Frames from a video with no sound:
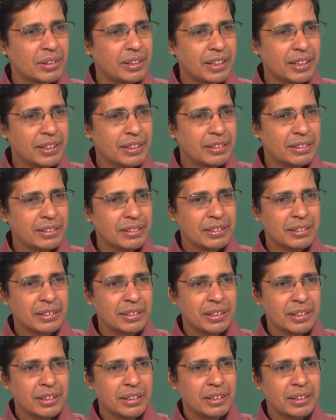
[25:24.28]
Right?
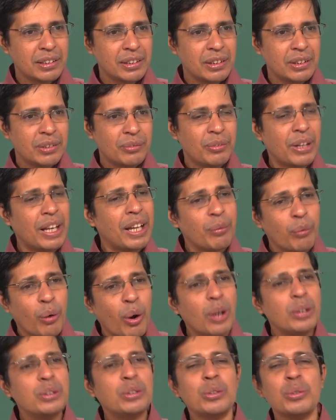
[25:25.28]
When I
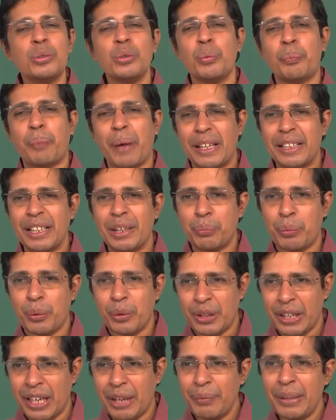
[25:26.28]
want to do parallel
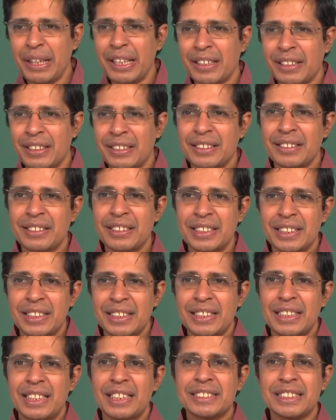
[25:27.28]
programming,
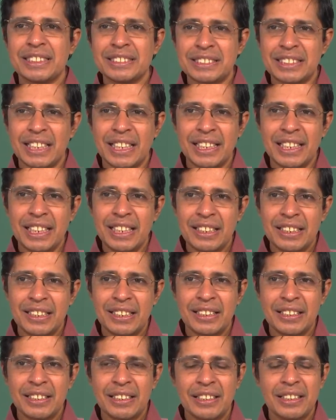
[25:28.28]
essentially
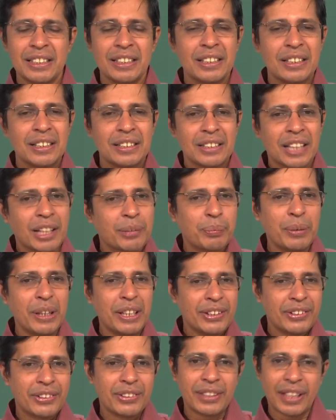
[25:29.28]
that
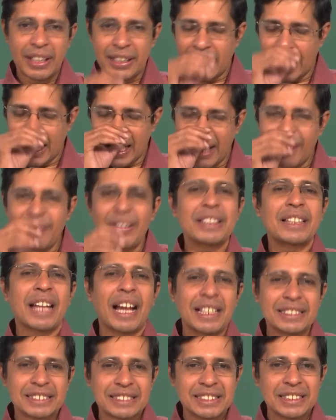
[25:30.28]
means that I have a
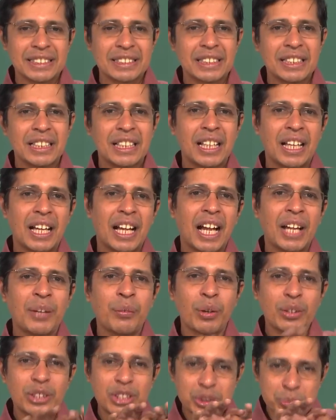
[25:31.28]
task, I
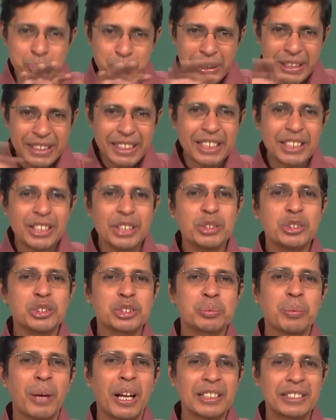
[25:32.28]
want to split it into
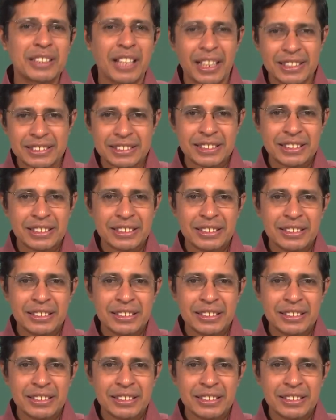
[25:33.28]
small tasks